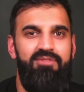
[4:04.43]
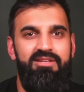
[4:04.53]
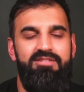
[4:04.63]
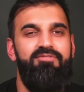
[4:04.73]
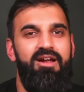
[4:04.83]

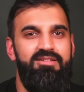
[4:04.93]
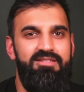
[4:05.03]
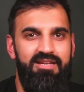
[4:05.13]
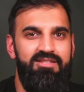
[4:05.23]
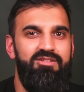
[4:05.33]
it's around
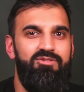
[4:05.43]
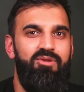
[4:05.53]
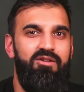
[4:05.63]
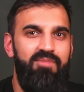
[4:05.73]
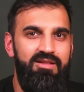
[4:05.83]
6 to
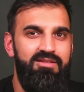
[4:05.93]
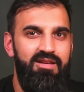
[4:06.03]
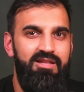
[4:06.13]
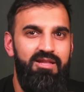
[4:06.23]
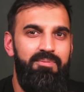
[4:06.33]
12 months.
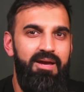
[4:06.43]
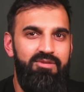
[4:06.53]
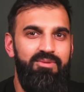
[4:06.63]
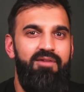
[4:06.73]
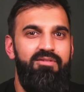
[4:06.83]
The
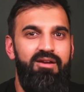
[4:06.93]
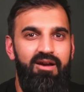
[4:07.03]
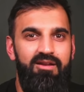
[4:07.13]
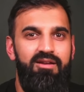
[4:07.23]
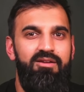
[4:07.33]
patient will have a
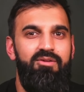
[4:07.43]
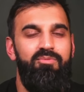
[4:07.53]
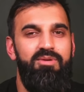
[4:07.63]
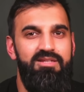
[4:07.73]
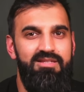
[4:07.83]
colour
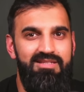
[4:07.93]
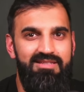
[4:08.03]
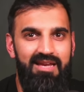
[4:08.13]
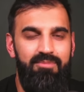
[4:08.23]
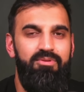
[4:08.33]
which is
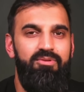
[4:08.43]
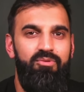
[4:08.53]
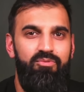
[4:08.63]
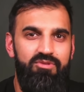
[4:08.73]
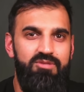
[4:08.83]
stable
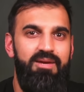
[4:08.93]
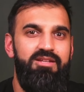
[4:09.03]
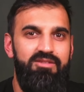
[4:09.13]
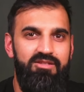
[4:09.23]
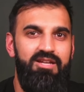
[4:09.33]
with respect
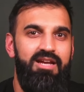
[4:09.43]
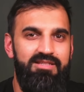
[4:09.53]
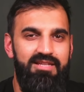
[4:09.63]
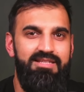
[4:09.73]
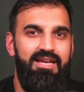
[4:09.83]
to the changes
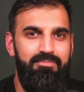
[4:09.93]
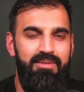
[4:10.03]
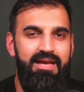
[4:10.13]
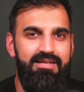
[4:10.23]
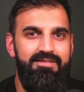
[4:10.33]
that take
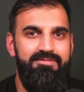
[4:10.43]
place.